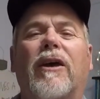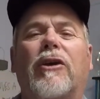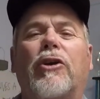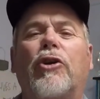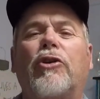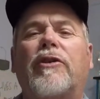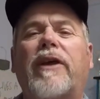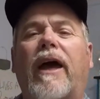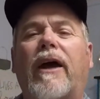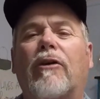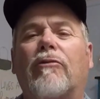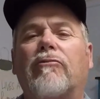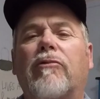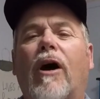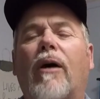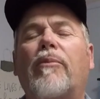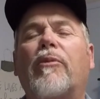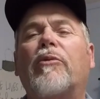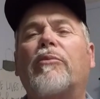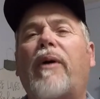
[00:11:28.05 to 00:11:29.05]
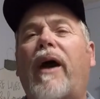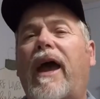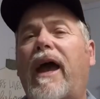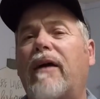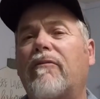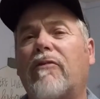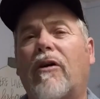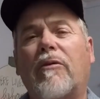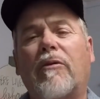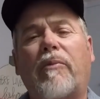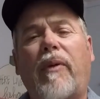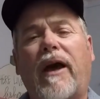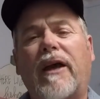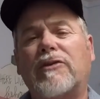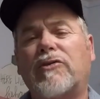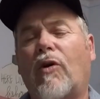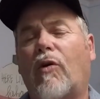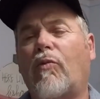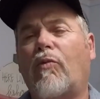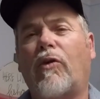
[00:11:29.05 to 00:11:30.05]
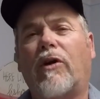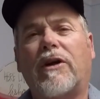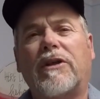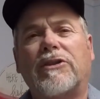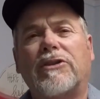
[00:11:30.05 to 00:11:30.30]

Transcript: You can take a rubber band. Rubber bands don't work